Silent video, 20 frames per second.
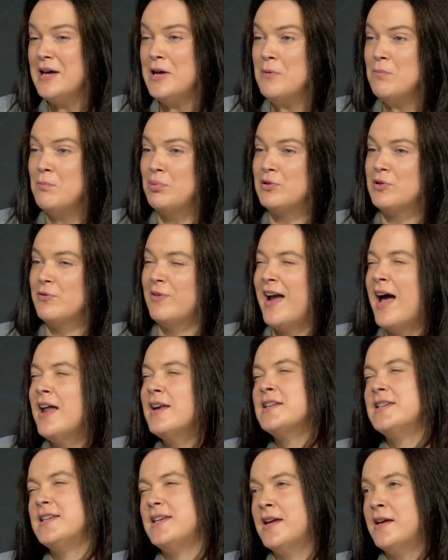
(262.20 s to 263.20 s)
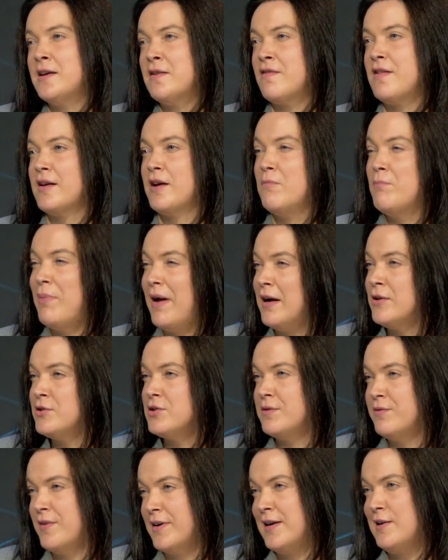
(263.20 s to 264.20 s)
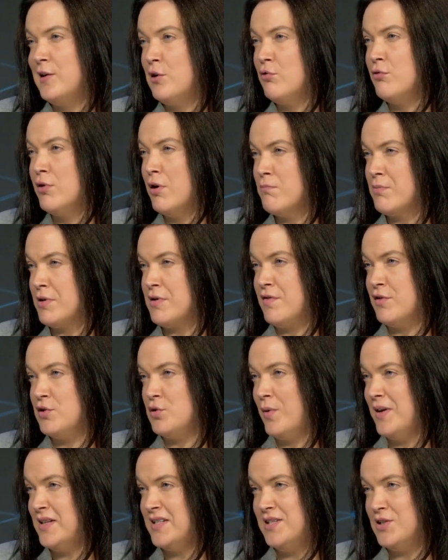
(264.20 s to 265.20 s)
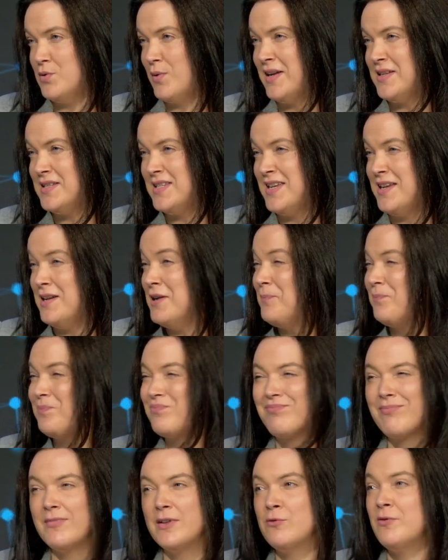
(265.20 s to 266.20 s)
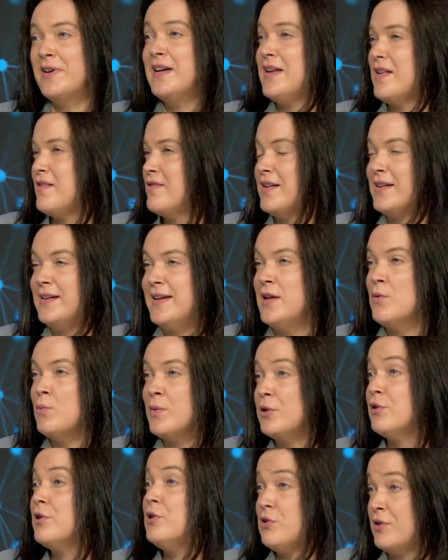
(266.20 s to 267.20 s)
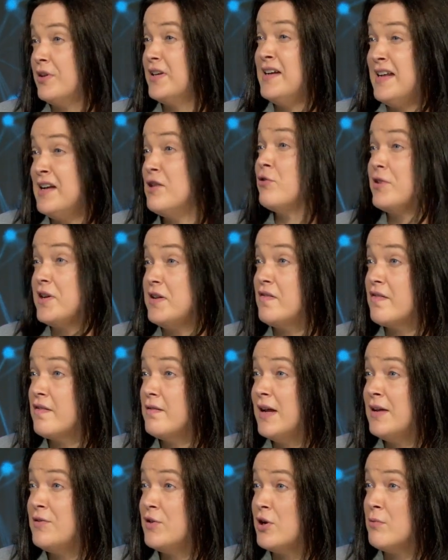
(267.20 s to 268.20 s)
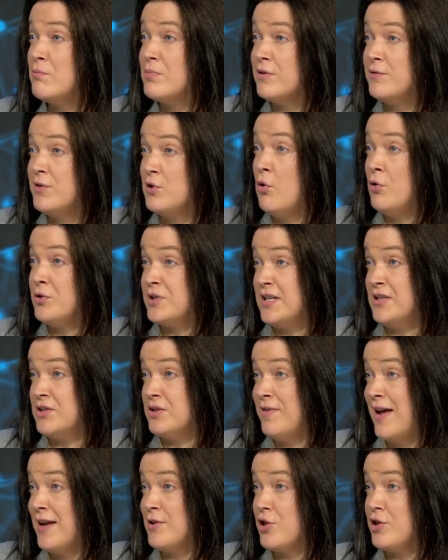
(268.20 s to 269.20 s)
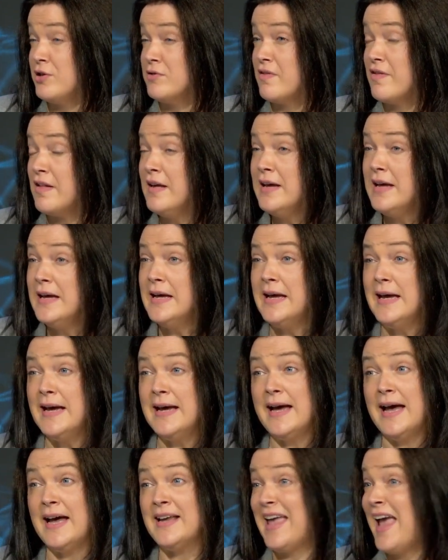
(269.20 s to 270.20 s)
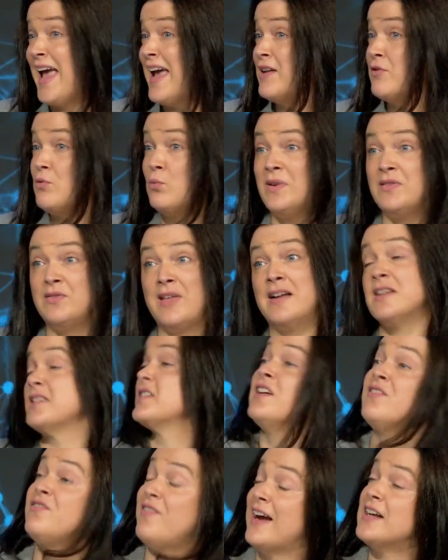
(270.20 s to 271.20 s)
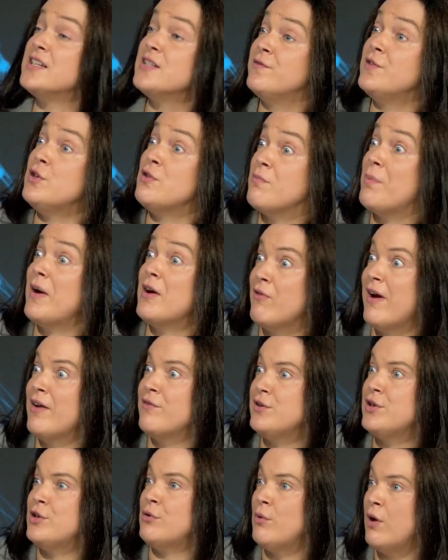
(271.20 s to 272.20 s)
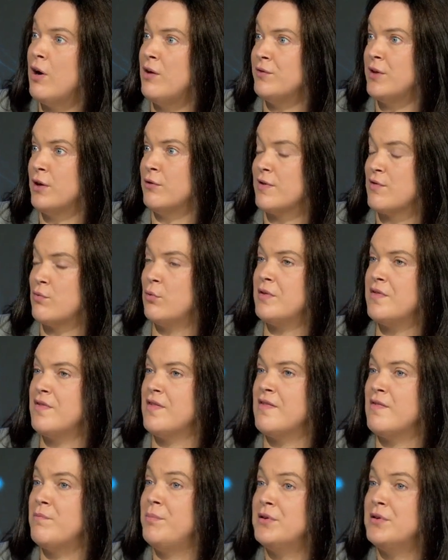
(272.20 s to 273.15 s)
But the reality is that compared to the very low numbers in 2020, realistically, we're going to look at an increase in the number of the audit interventions. Again, with that effective use by revenue of their resources.